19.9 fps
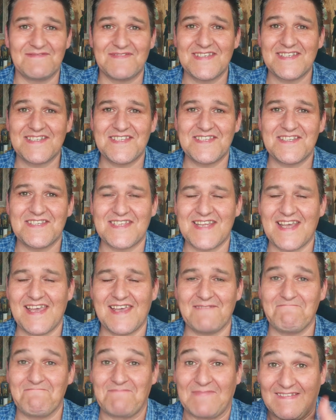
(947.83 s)
This is
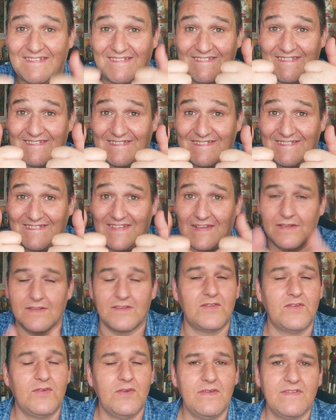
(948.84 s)

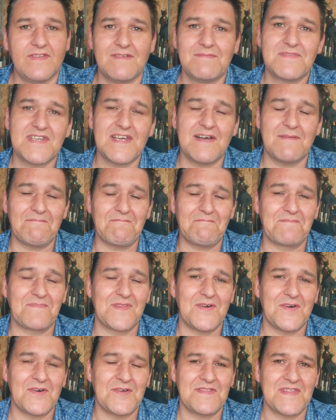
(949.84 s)
two thumbs up
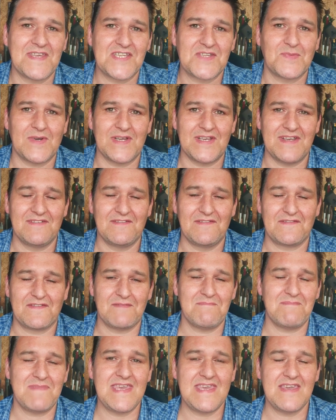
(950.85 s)
on this one
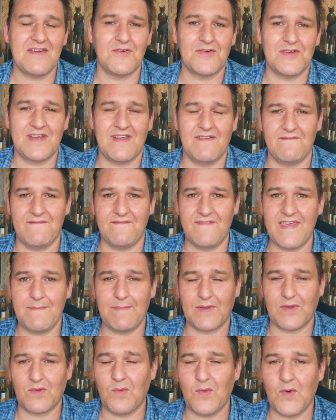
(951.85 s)
from me on
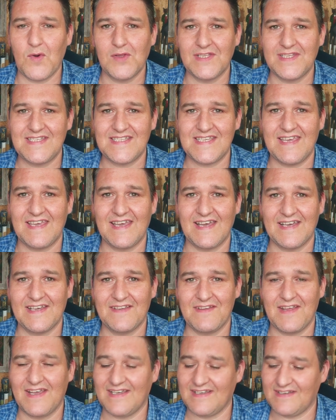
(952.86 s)
vape quality
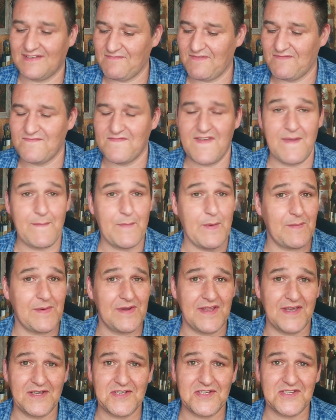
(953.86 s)
and vapor
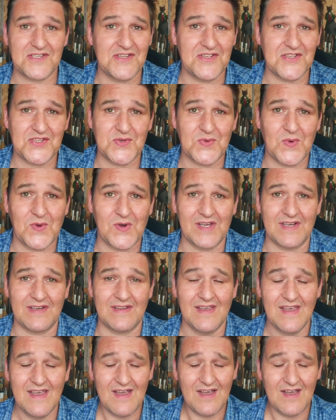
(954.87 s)
production and so on.